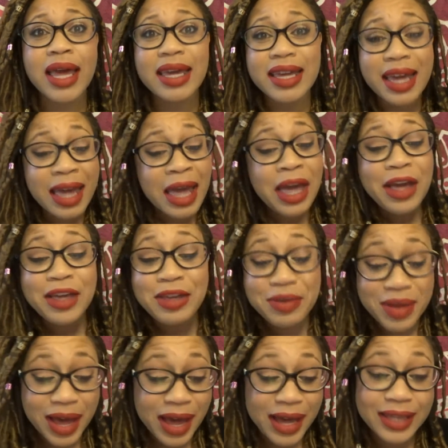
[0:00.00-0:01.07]
Like, you
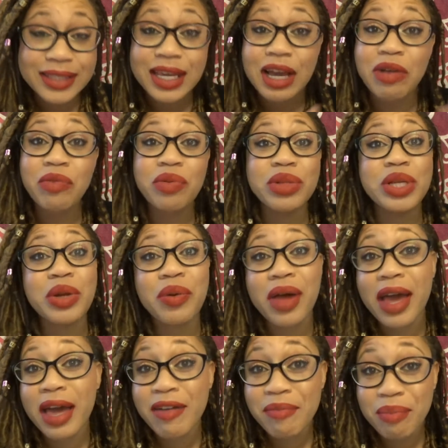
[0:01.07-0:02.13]
guys, I really don't
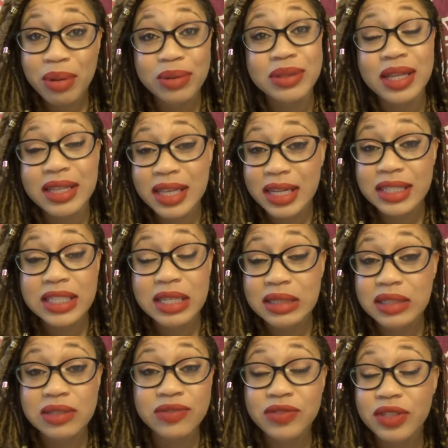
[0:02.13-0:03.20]
have mo- a lot of
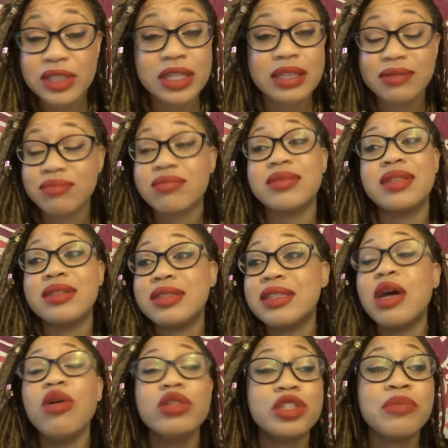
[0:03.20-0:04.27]
tips. Or th-
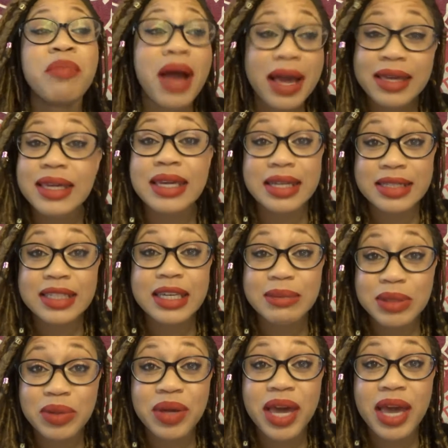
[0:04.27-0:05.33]
those are my key
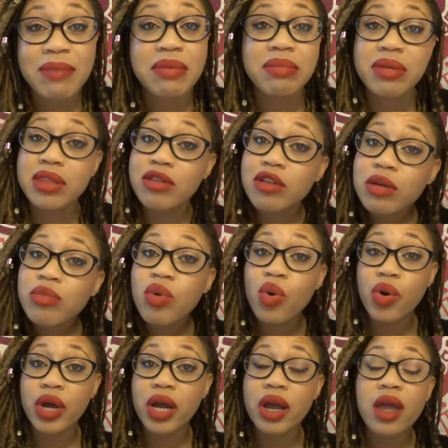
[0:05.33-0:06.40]
tips, okay? Maybe there are
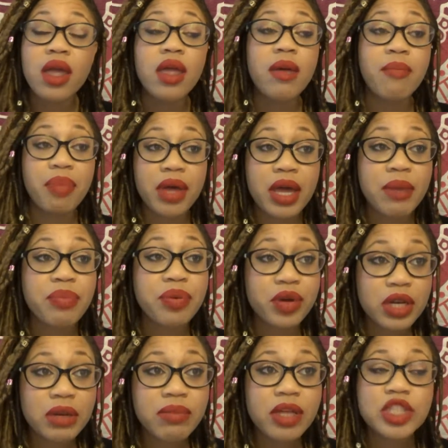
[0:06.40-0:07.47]
more, but
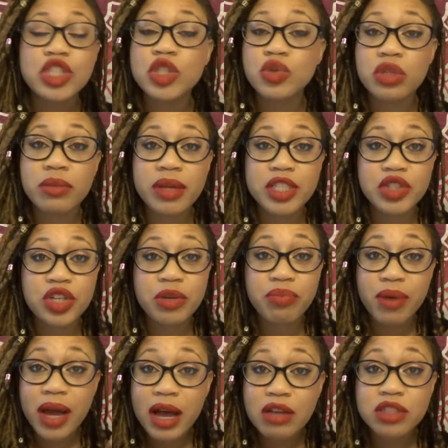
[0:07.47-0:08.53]
pretty much you just want to make sure your
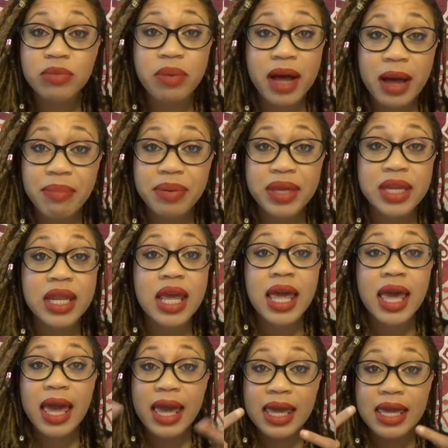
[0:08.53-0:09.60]
brows are popping
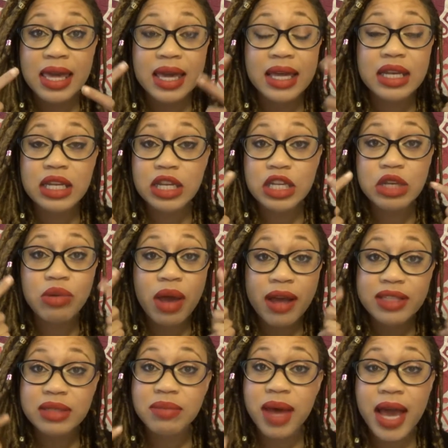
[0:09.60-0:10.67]
and you
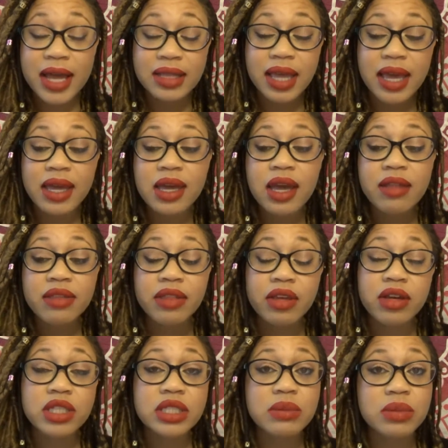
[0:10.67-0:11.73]
have some highlight. Now,
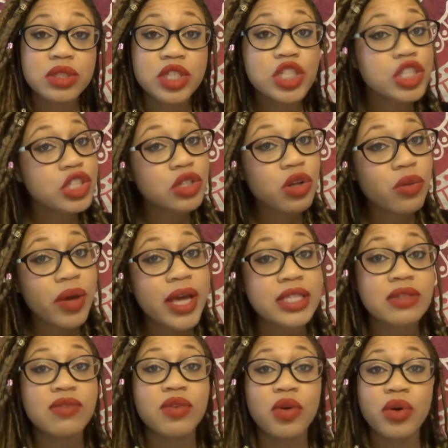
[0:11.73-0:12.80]
there are some additional ways,
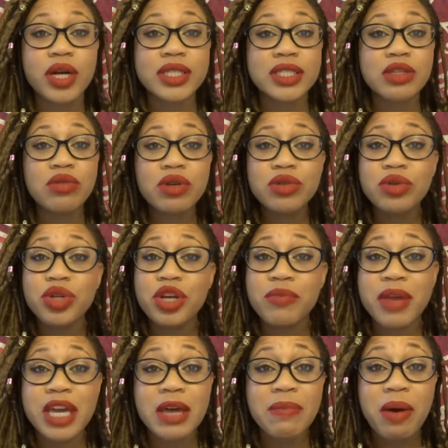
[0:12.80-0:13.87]
of course. You can do your
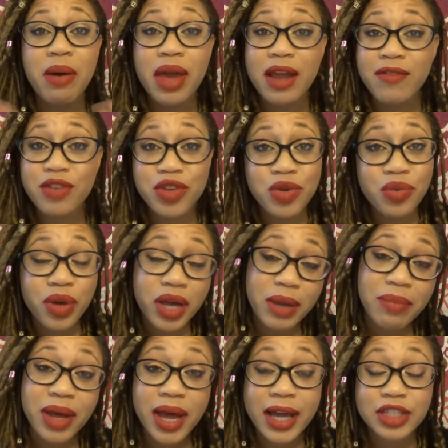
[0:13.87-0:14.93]
makeup however you want
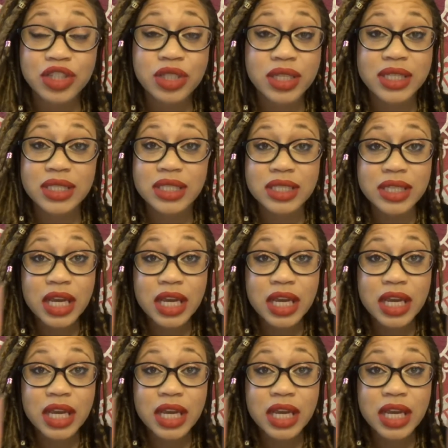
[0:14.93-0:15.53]
behind your lenses.